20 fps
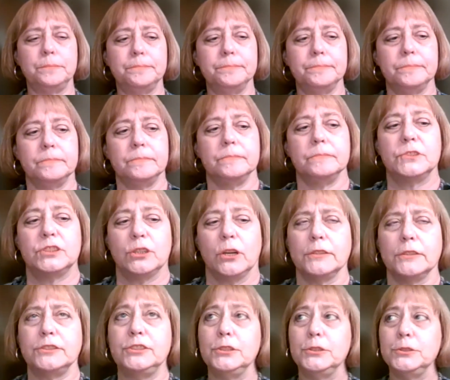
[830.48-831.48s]
start
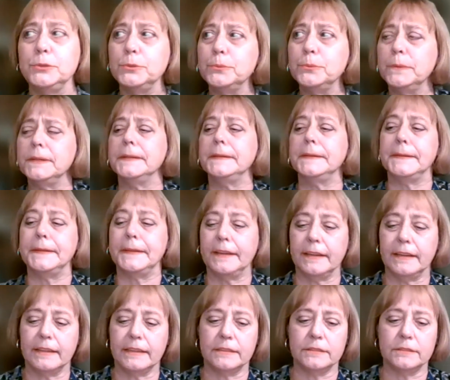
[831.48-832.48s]
to
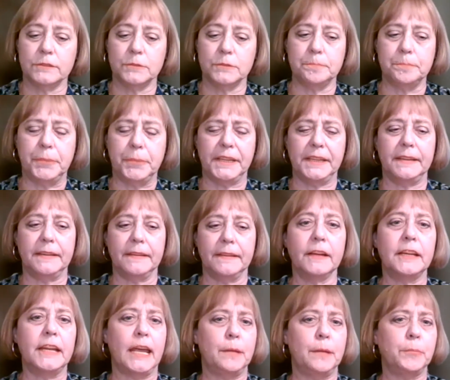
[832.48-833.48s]
be
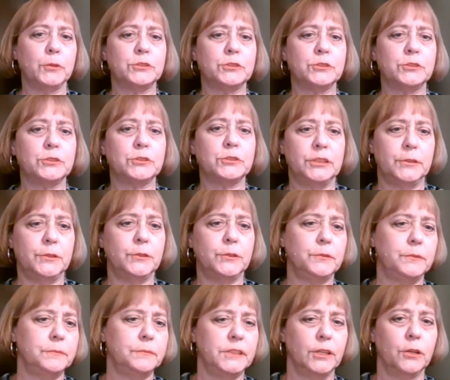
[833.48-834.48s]
unable to,
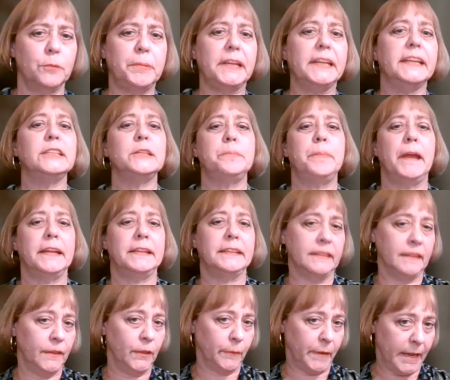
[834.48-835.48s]
be independent
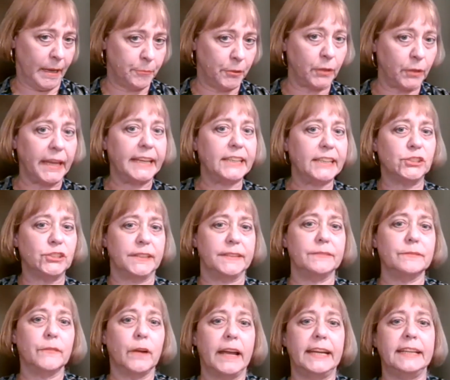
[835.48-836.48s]
in their ambulation,
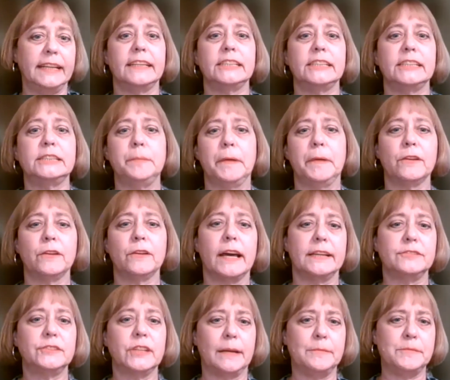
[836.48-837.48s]
right? They spend a lot
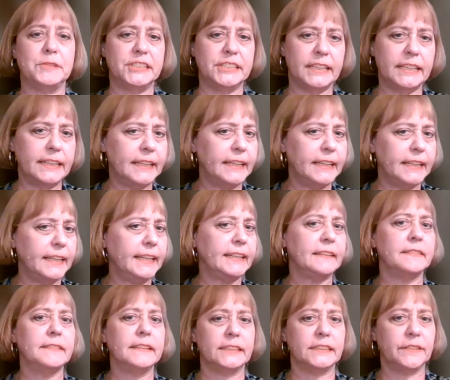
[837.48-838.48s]
of time sitting and
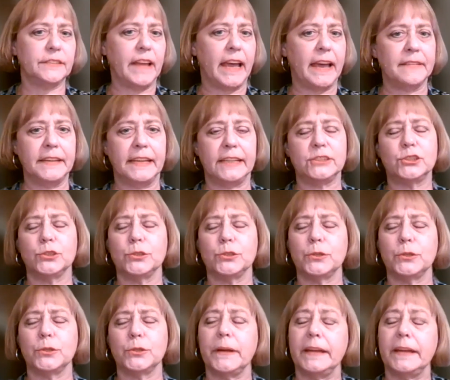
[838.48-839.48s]
things of that nature.
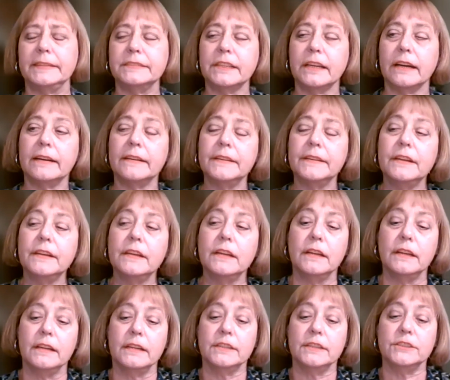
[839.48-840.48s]
And
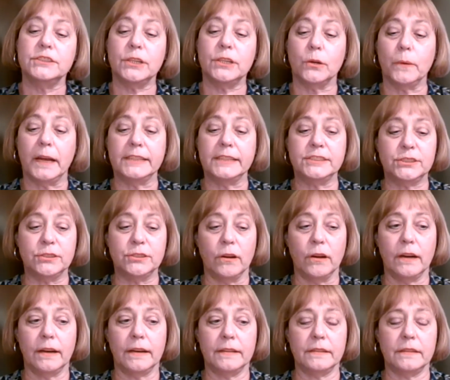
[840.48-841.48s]
so I
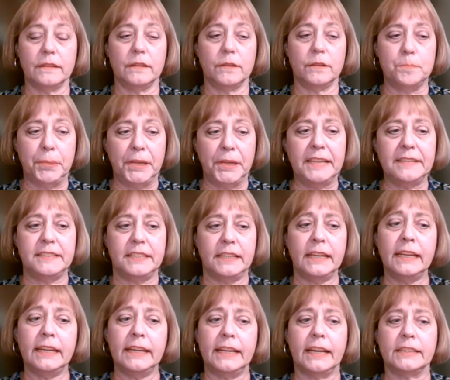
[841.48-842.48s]
saw
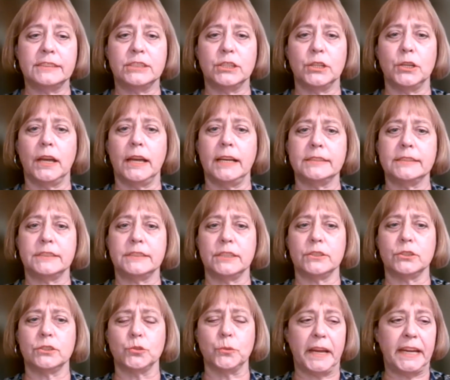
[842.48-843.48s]
PT as
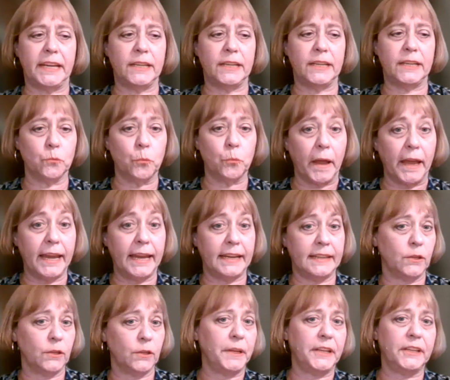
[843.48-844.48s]
a great way
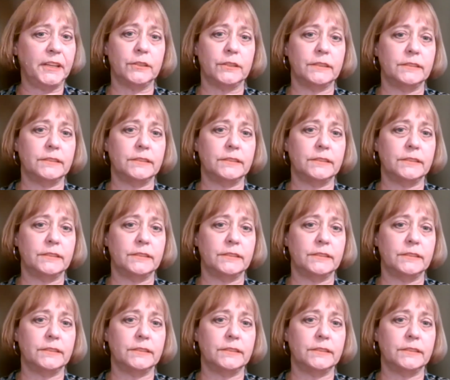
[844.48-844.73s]
that we could,